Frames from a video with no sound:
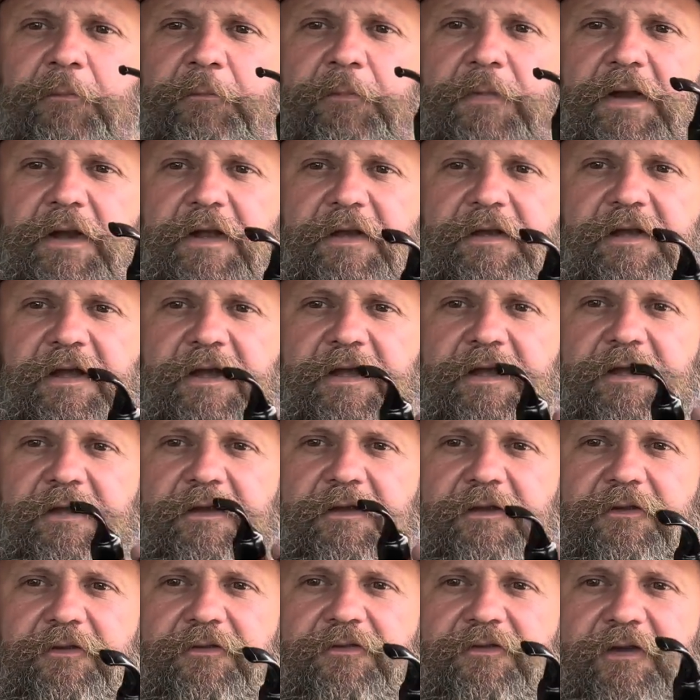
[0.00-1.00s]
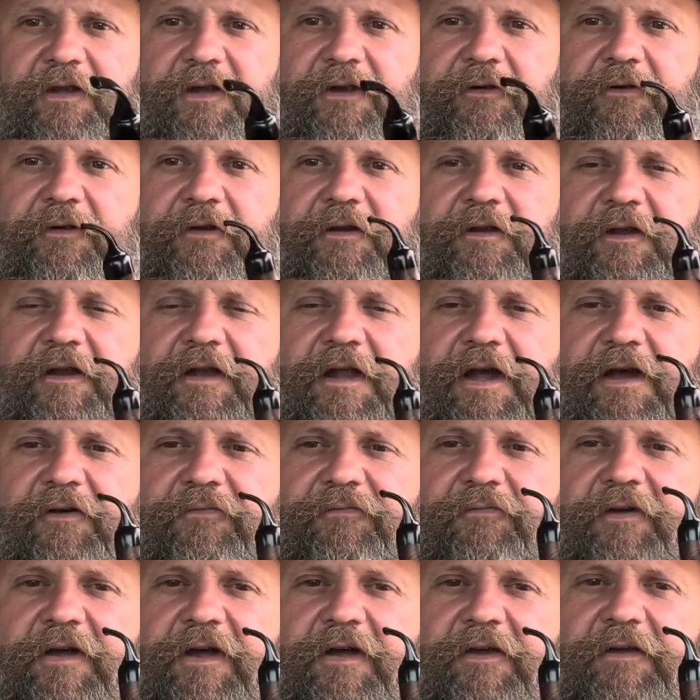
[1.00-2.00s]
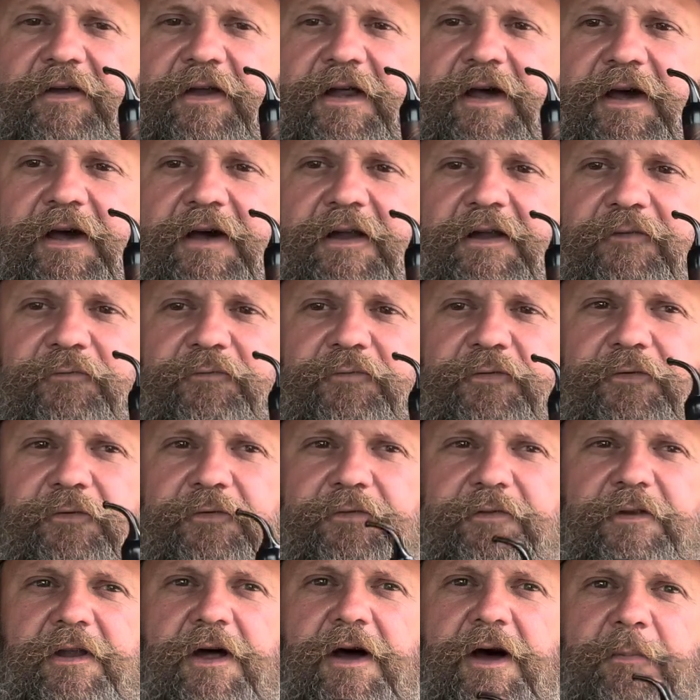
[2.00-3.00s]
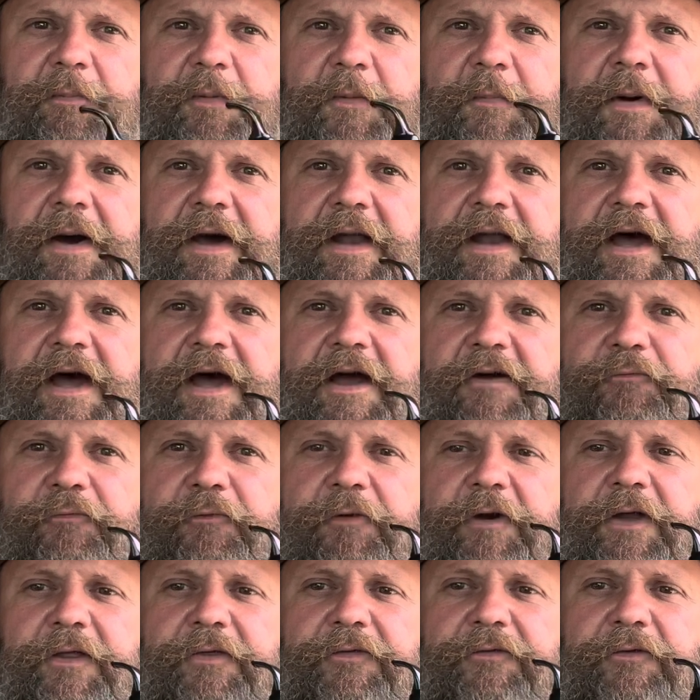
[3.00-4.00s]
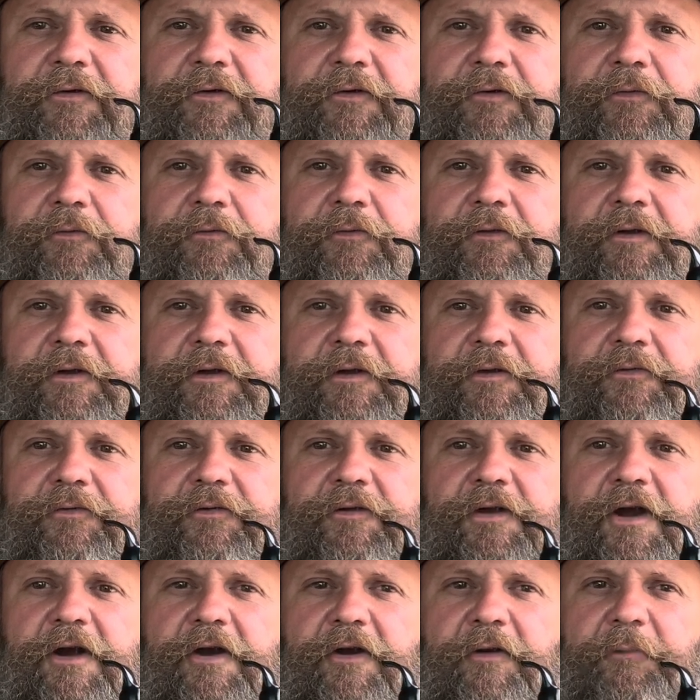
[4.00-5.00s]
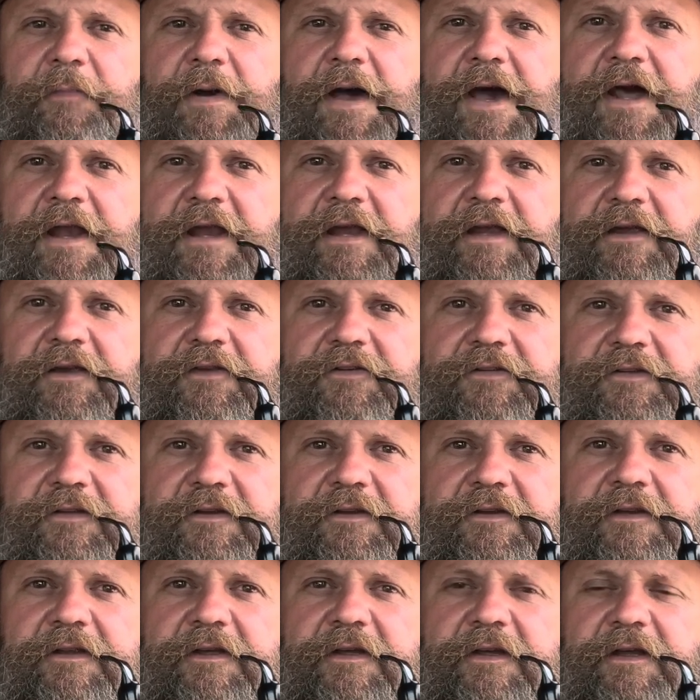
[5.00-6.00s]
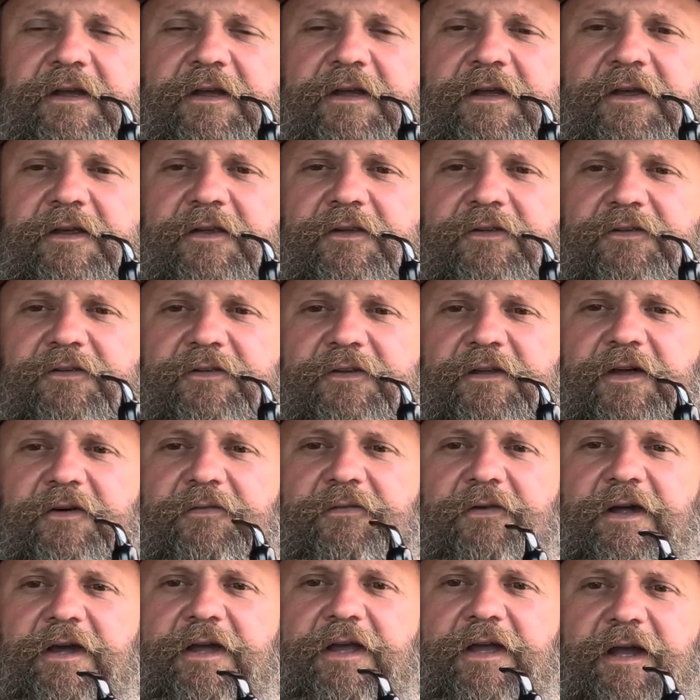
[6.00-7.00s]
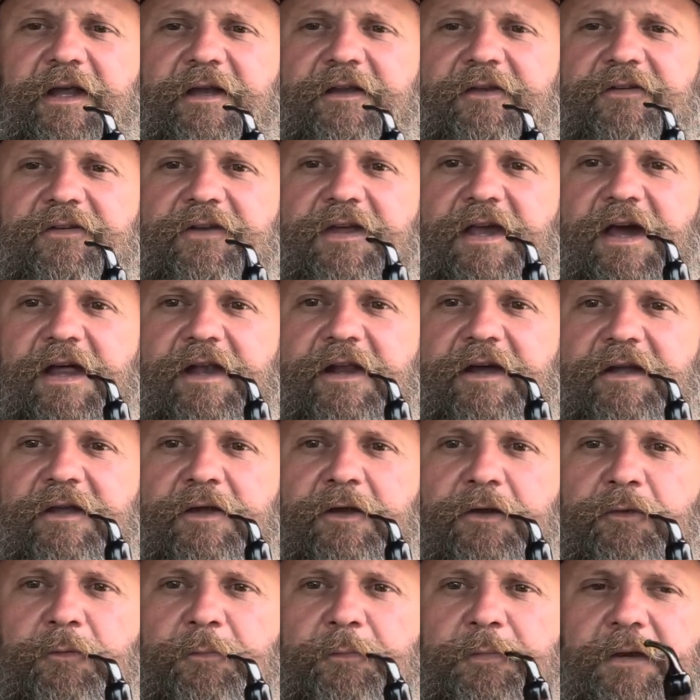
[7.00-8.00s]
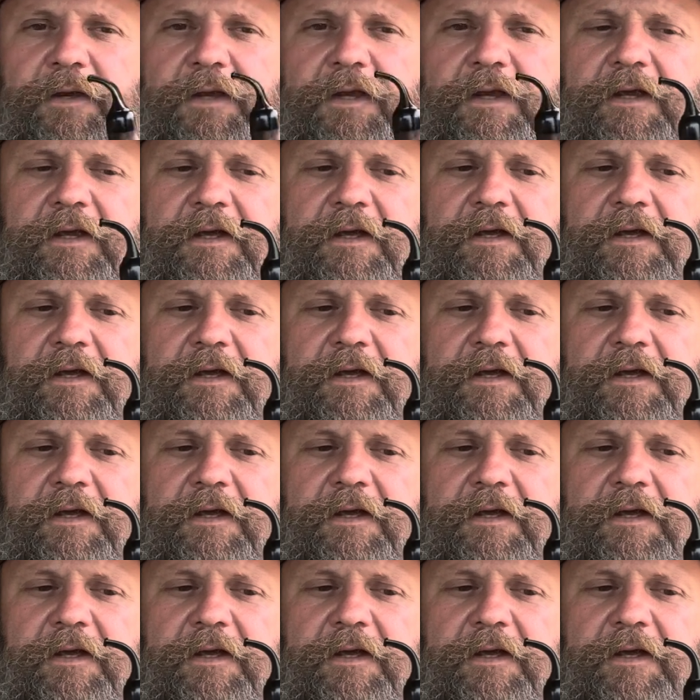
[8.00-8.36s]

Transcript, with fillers: But I tell you a little secret that I found out. If you'll stop about halfway through on those aromatics and stuff like that it's kind of goopy